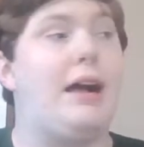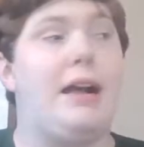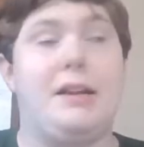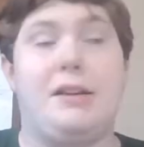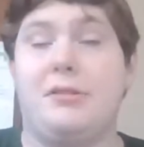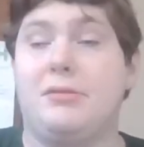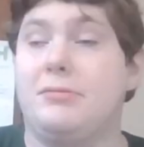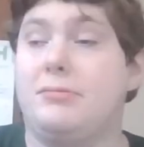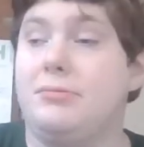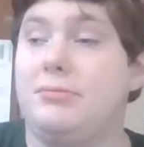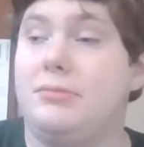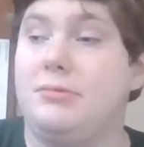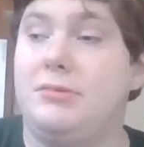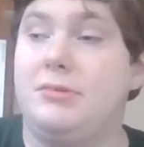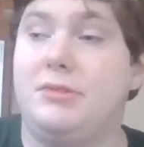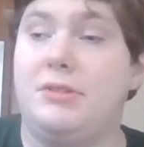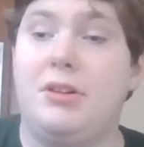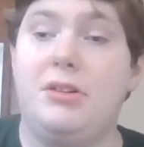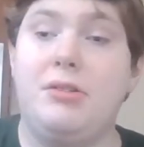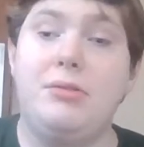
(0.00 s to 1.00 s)
I don't
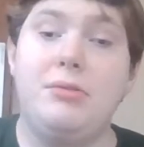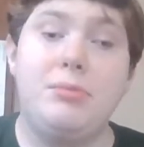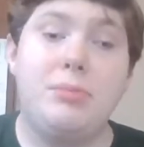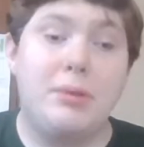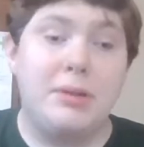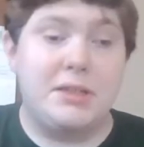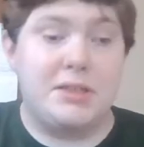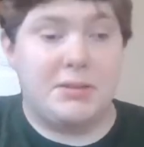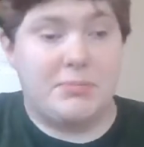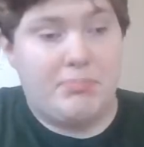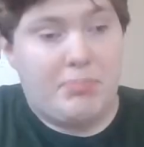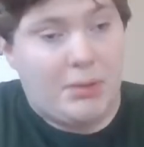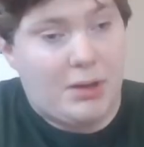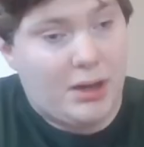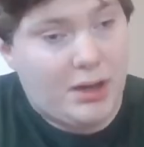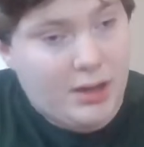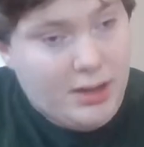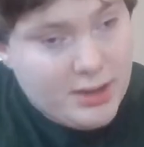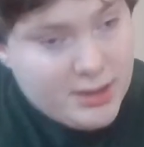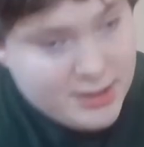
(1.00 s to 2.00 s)
know what
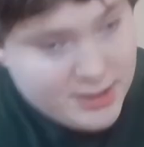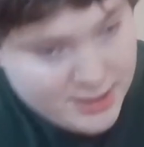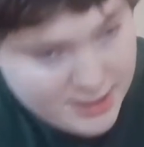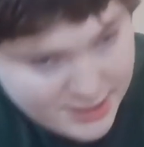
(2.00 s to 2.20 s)
part.